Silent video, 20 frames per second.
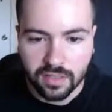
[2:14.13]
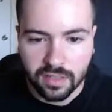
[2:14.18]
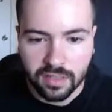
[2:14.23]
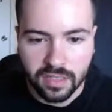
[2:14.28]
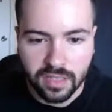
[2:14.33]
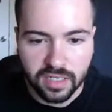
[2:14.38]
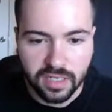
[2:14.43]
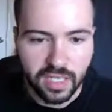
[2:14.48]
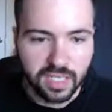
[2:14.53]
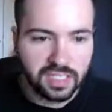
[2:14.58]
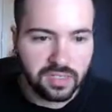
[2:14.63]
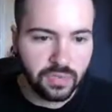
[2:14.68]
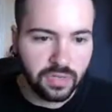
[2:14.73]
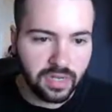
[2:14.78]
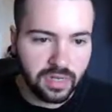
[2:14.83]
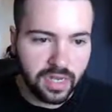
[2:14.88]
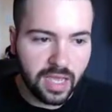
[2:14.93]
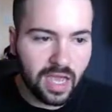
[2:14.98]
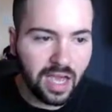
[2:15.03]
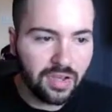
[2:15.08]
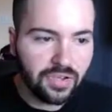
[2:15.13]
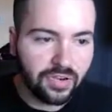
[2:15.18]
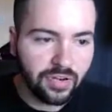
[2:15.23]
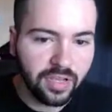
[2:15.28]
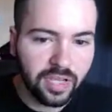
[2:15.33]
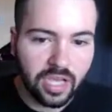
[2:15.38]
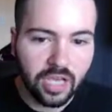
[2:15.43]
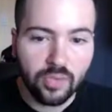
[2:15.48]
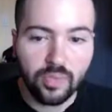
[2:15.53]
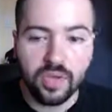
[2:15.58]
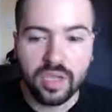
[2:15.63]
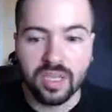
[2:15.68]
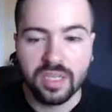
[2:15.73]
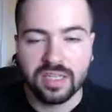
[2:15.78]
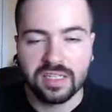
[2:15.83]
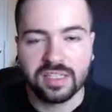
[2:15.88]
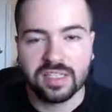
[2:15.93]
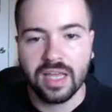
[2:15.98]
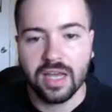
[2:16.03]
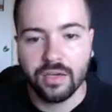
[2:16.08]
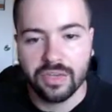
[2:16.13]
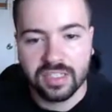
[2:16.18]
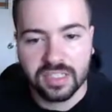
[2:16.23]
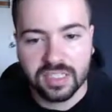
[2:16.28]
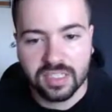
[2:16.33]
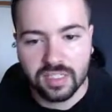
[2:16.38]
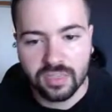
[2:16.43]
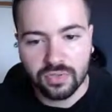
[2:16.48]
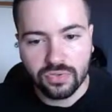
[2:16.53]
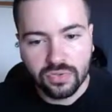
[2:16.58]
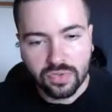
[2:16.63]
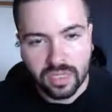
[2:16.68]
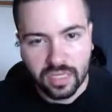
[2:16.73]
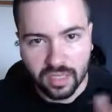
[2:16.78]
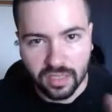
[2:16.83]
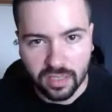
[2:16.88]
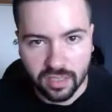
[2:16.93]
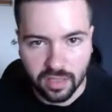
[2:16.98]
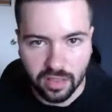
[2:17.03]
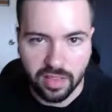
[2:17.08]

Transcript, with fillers: and then guess what? Now your campaign is now excluding